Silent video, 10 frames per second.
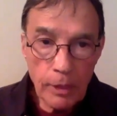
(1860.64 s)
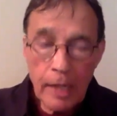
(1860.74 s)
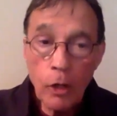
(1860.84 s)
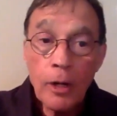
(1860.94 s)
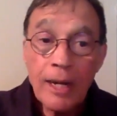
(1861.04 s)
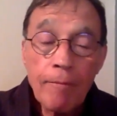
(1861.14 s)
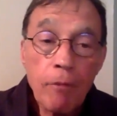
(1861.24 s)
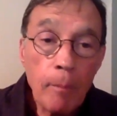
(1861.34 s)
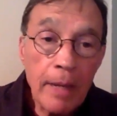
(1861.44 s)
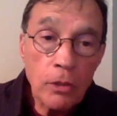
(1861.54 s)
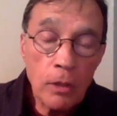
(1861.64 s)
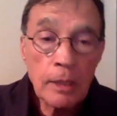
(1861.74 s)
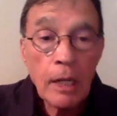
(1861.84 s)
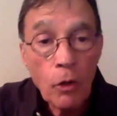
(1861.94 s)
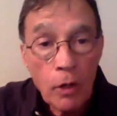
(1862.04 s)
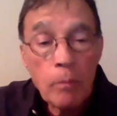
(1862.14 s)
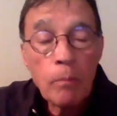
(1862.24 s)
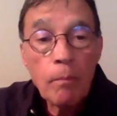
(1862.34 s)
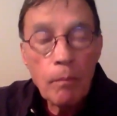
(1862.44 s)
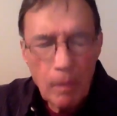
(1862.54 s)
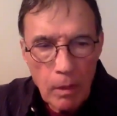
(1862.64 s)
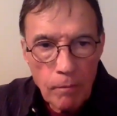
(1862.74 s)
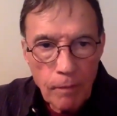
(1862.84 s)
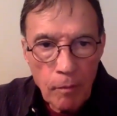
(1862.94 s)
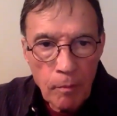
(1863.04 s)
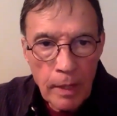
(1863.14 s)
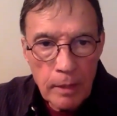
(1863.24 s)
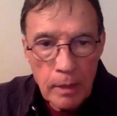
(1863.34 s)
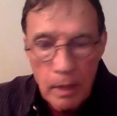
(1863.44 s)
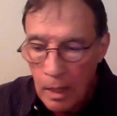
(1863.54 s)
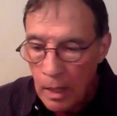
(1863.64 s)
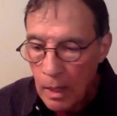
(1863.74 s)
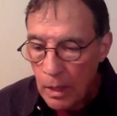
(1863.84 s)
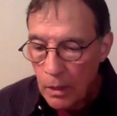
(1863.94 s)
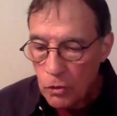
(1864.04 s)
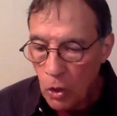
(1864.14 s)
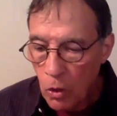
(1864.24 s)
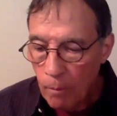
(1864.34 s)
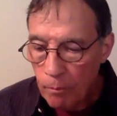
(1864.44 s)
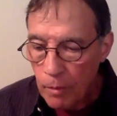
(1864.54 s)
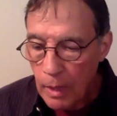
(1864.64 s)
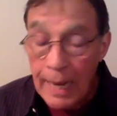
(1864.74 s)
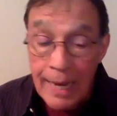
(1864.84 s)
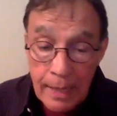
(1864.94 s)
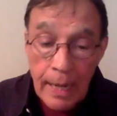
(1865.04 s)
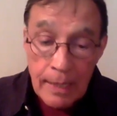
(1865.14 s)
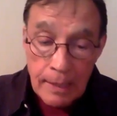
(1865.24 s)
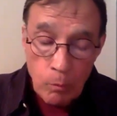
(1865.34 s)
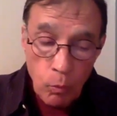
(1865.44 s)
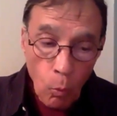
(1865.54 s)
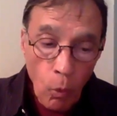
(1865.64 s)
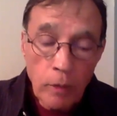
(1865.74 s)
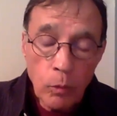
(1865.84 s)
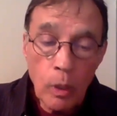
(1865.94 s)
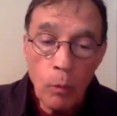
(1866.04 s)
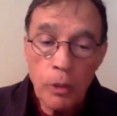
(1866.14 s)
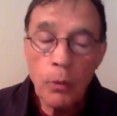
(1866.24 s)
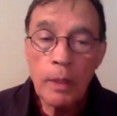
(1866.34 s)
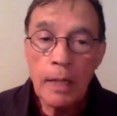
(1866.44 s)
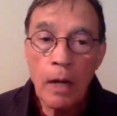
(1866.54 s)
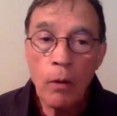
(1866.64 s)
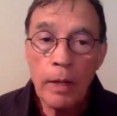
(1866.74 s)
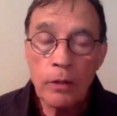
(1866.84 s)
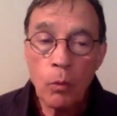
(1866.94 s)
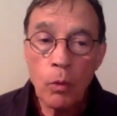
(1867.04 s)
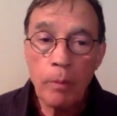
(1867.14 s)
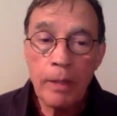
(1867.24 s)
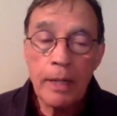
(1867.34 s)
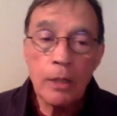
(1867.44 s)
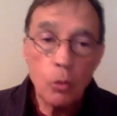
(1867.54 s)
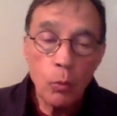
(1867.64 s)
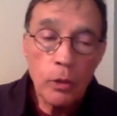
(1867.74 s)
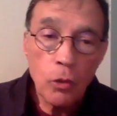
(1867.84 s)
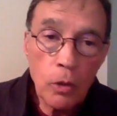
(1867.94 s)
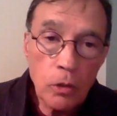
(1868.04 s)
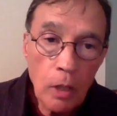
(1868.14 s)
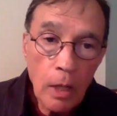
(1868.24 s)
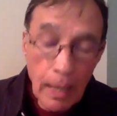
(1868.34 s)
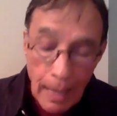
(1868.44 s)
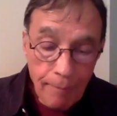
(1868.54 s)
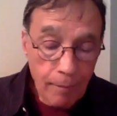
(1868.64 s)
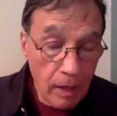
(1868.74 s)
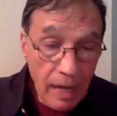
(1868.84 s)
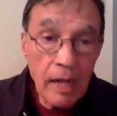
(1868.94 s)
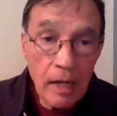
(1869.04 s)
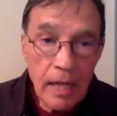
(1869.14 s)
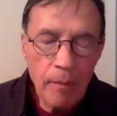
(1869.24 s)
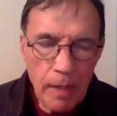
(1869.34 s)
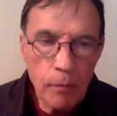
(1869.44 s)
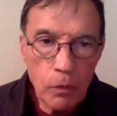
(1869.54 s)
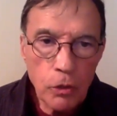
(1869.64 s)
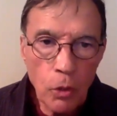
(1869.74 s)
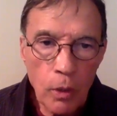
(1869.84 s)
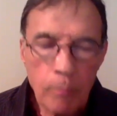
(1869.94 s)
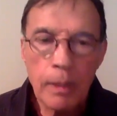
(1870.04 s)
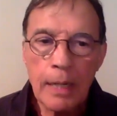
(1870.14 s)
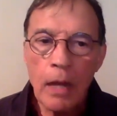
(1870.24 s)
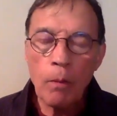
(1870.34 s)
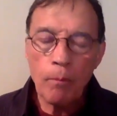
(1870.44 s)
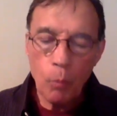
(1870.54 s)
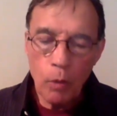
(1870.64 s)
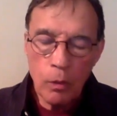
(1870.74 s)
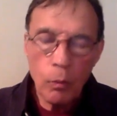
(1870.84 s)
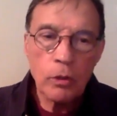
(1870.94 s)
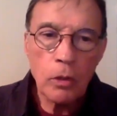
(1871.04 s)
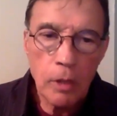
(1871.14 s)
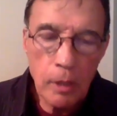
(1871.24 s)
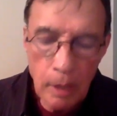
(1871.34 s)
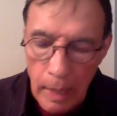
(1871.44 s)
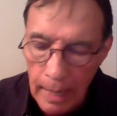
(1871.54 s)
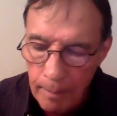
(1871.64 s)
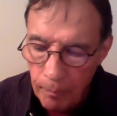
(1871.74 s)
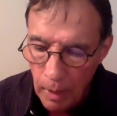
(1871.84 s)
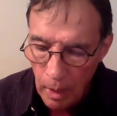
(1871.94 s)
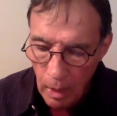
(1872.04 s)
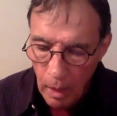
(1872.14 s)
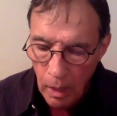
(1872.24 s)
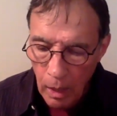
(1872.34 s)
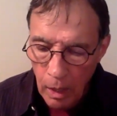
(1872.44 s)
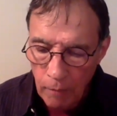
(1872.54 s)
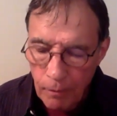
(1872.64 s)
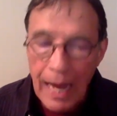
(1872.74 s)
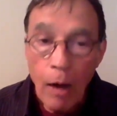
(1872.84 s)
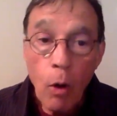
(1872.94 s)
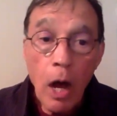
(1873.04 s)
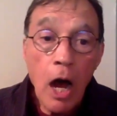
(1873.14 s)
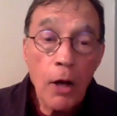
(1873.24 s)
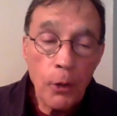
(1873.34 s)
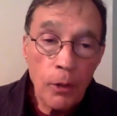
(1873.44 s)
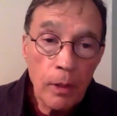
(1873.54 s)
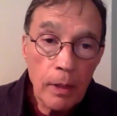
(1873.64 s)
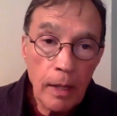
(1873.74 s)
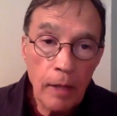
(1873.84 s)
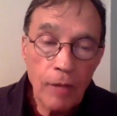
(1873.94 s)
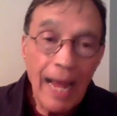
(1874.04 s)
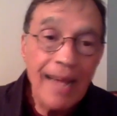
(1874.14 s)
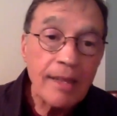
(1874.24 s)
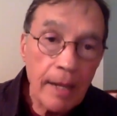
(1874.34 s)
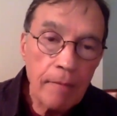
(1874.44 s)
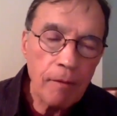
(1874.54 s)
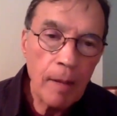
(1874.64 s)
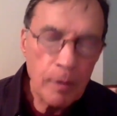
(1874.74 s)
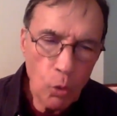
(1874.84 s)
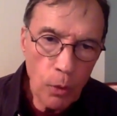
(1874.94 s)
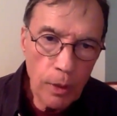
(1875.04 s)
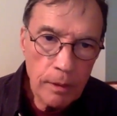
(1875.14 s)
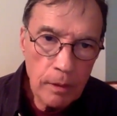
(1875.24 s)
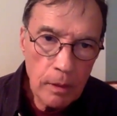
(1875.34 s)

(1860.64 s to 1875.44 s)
They learned inflammation and they learned fibromyalgia. So, and the work that we're doing now is that we're beginning to research, clinically I've been able to show it, but now we're gonna research it in the lab, of how honor is anti-inflammatory.